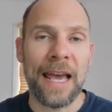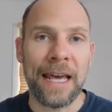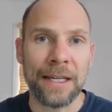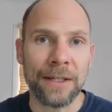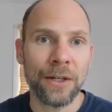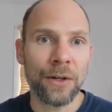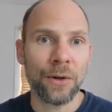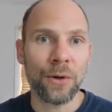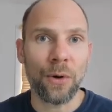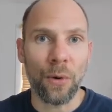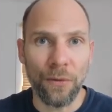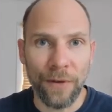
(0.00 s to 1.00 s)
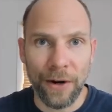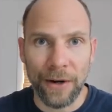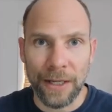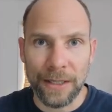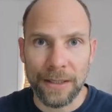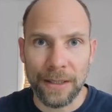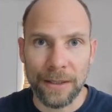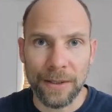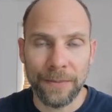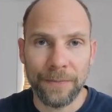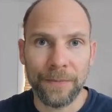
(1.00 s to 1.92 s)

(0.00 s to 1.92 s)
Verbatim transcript: and covariances.